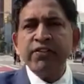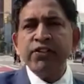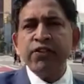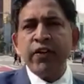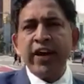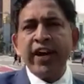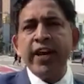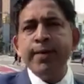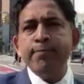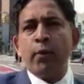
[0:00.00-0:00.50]
is
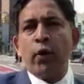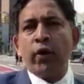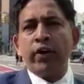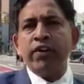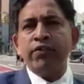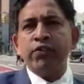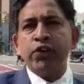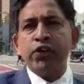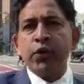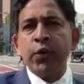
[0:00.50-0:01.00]
very
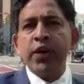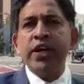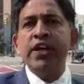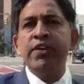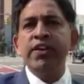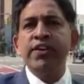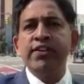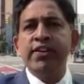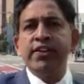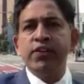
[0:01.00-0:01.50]
important for three
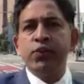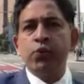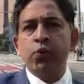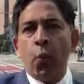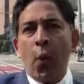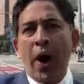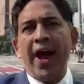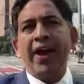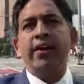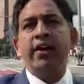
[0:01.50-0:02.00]
reasons.
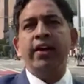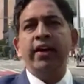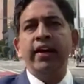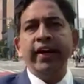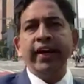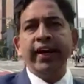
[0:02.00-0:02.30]
One,